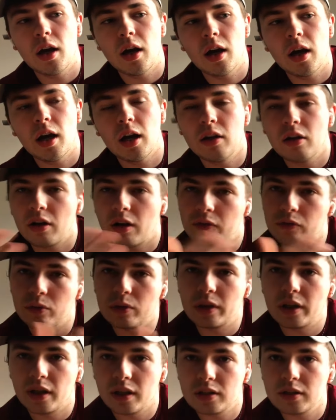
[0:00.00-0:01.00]
And not
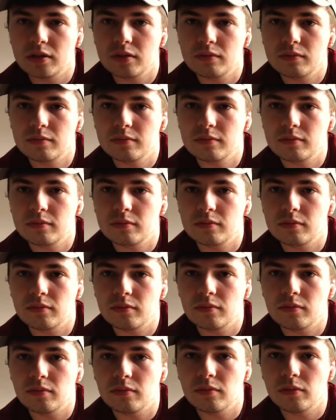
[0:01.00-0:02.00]
everyone gets it.
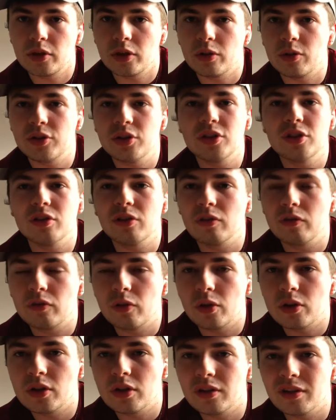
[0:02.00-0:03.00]
You know, it's just an
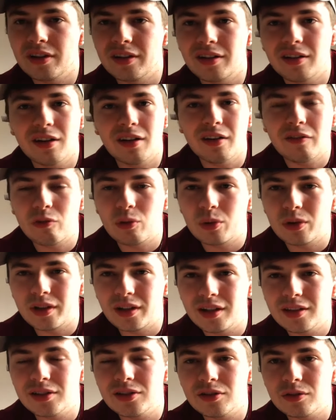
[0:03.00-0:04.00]
unfortunate thing. Not everyone
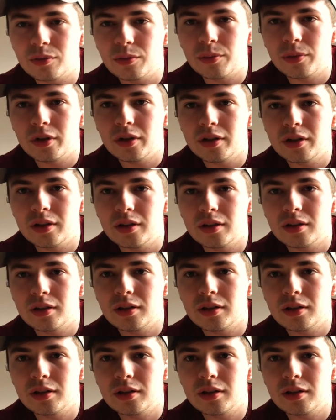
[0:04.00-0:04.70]
gets a summer body